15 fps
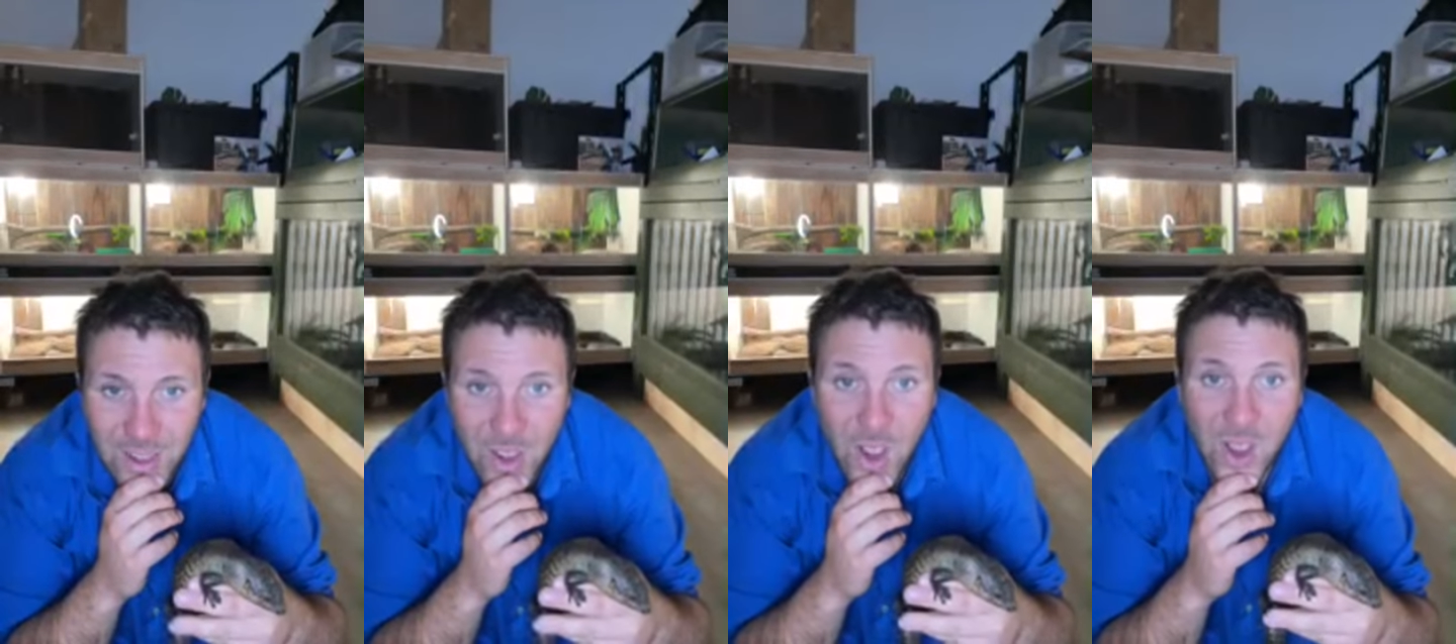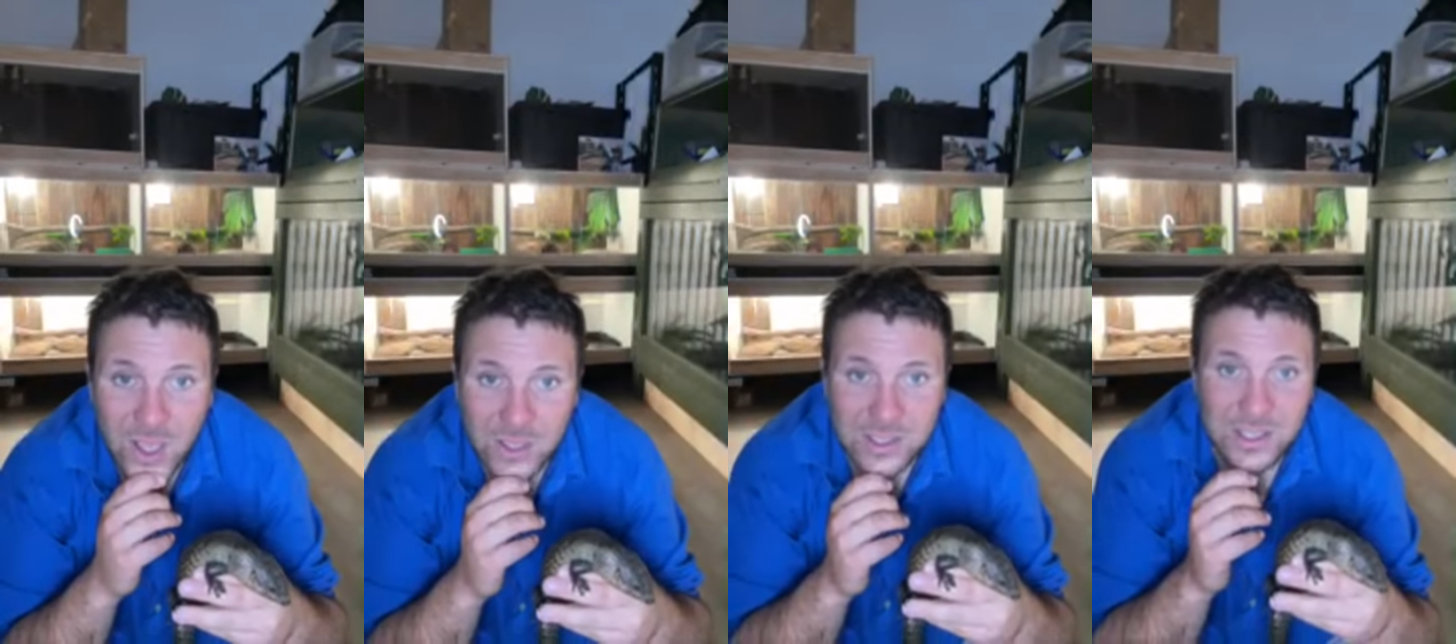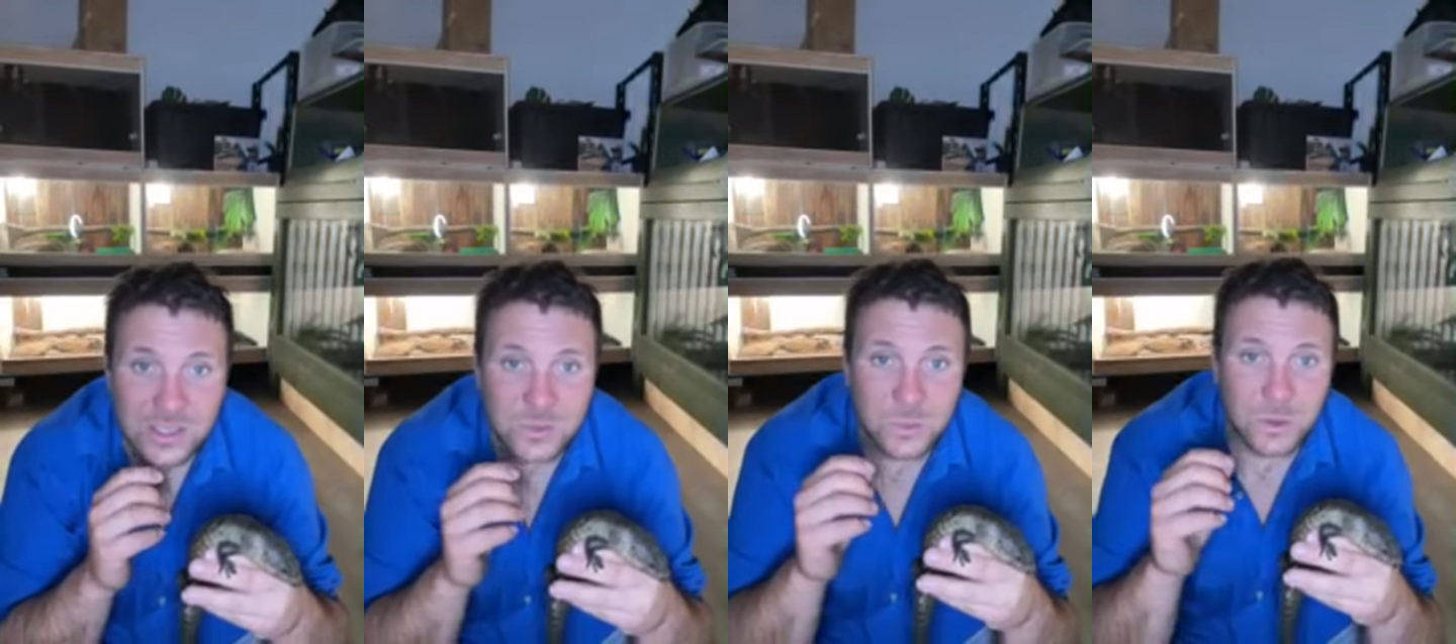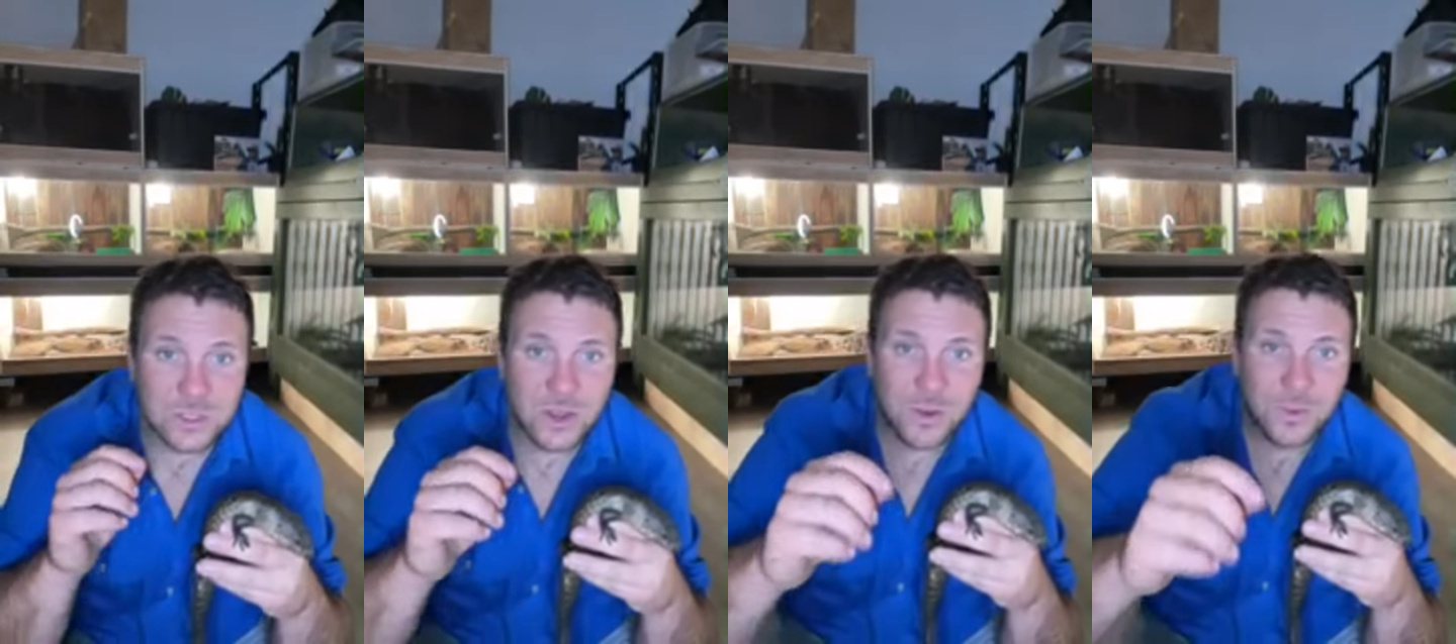Oh, yes.
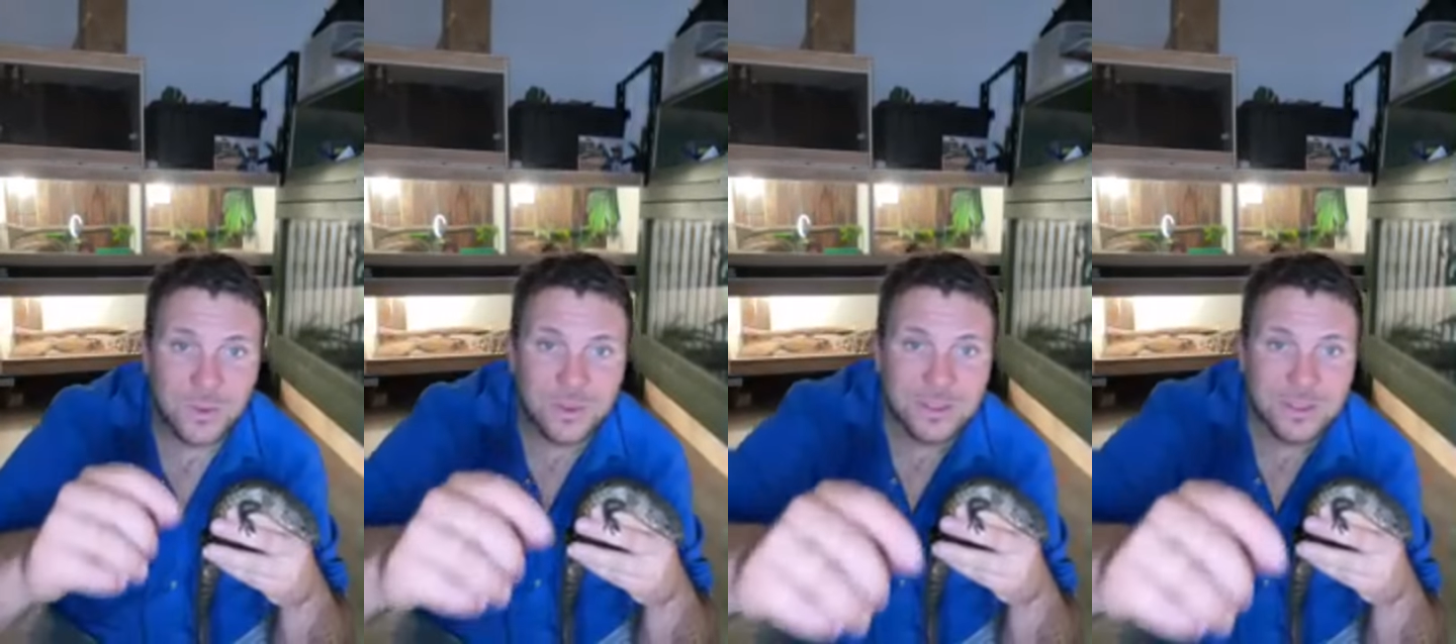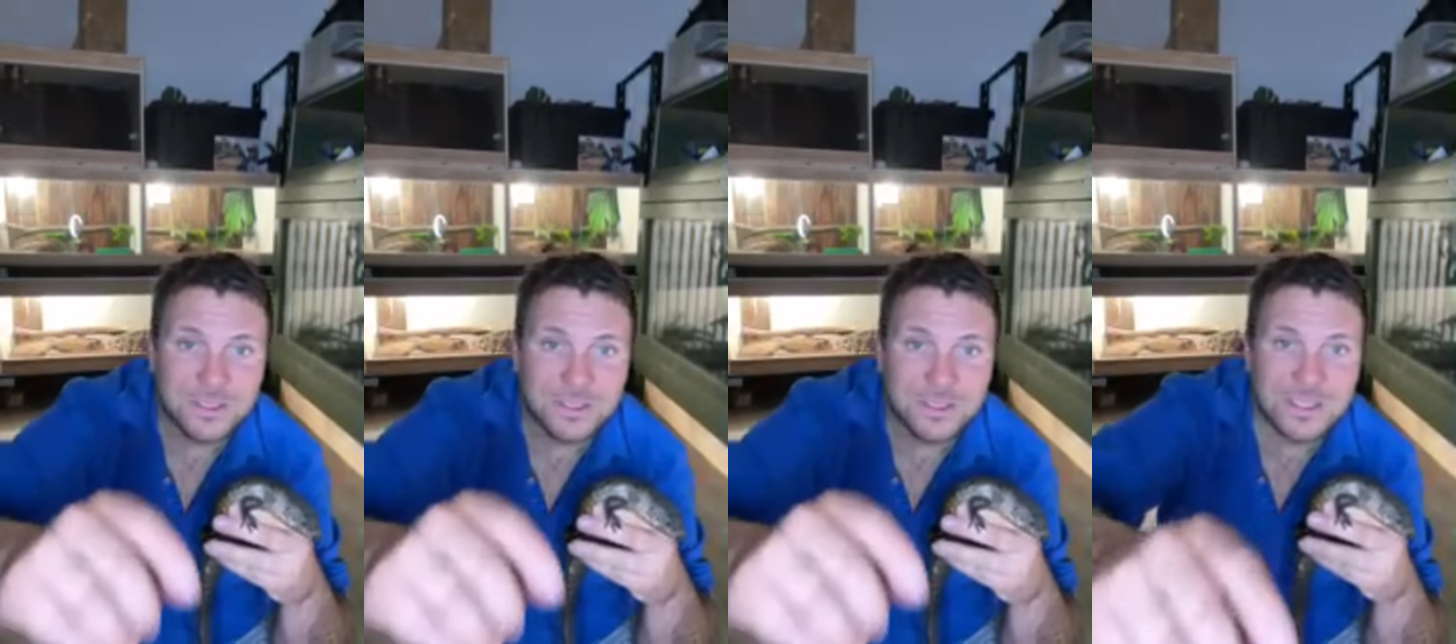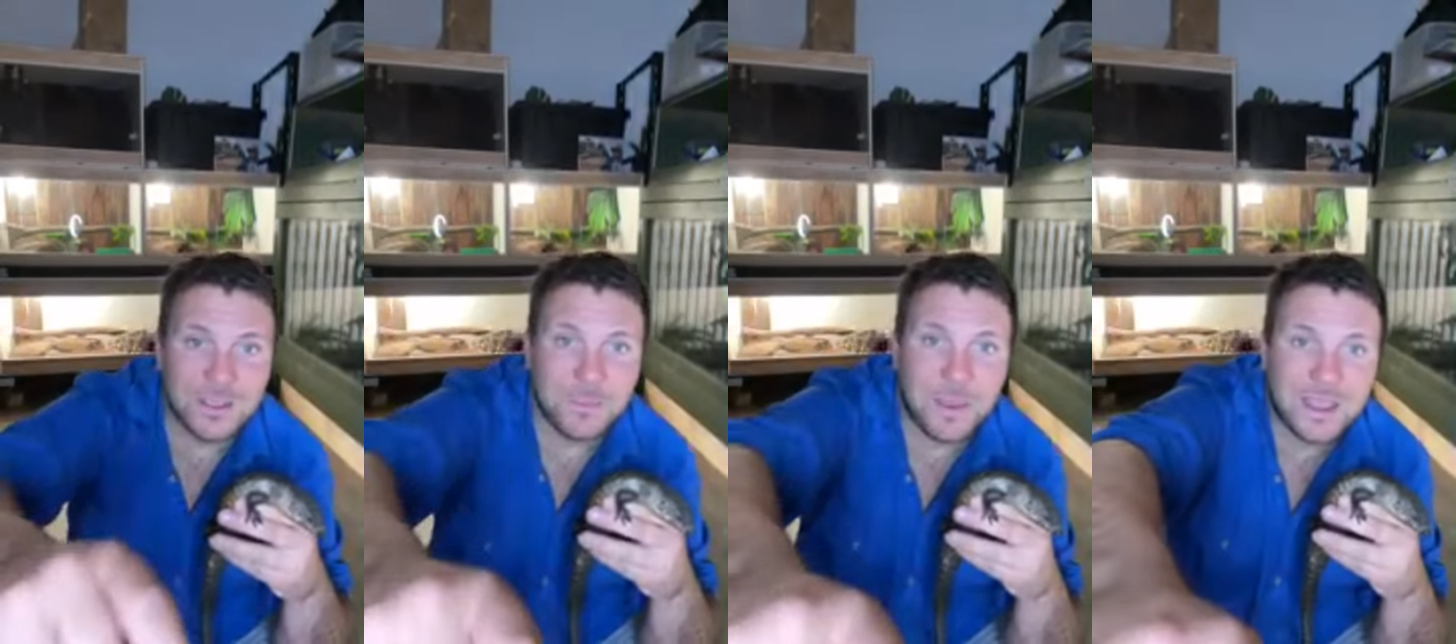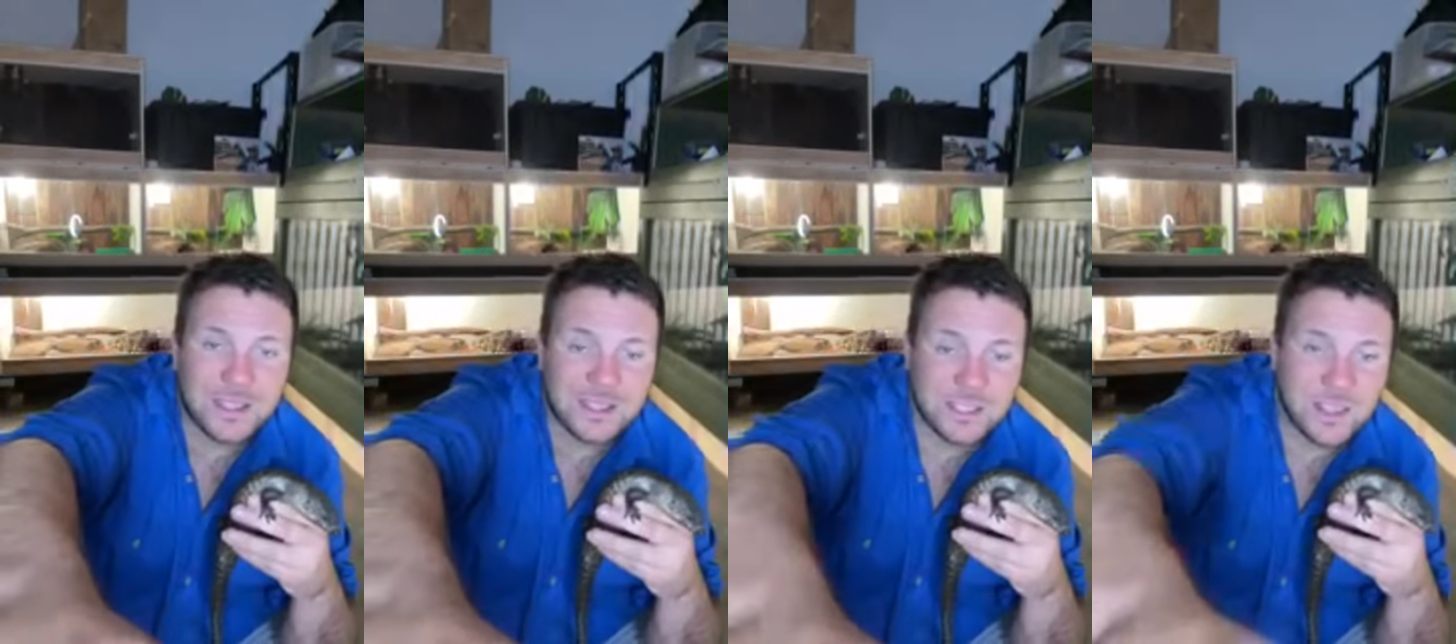Sorry, what's that
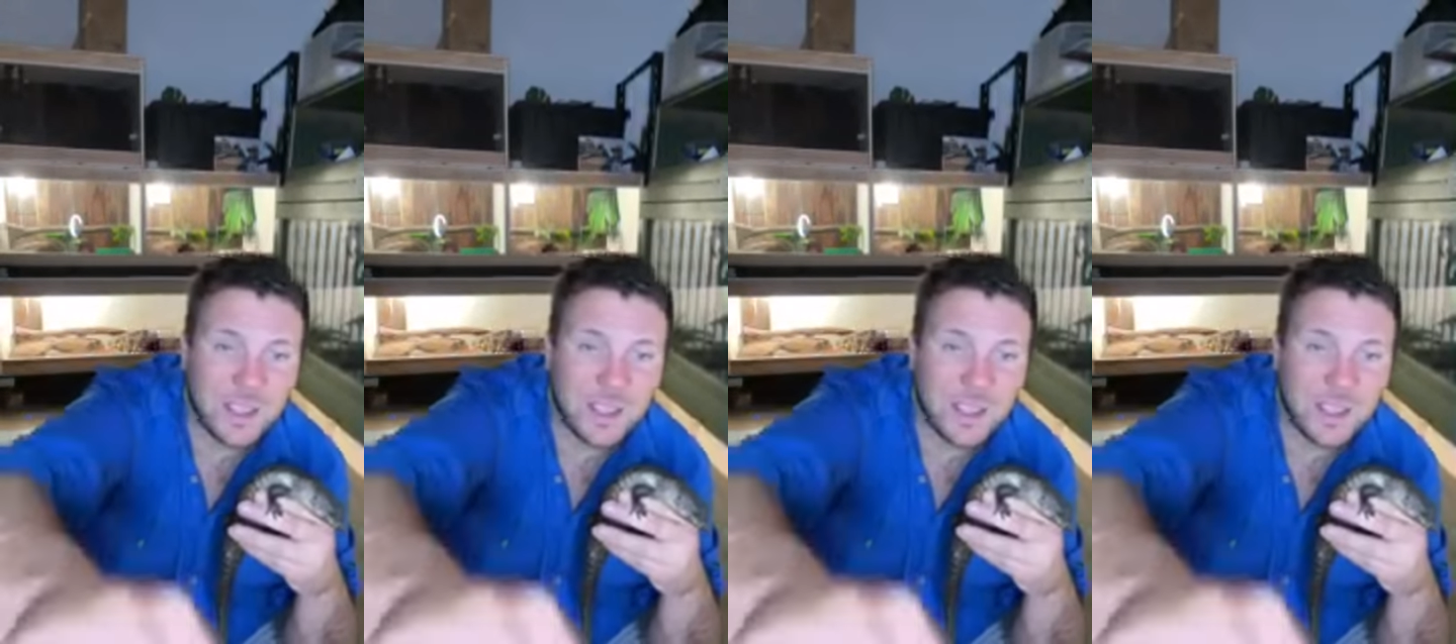page?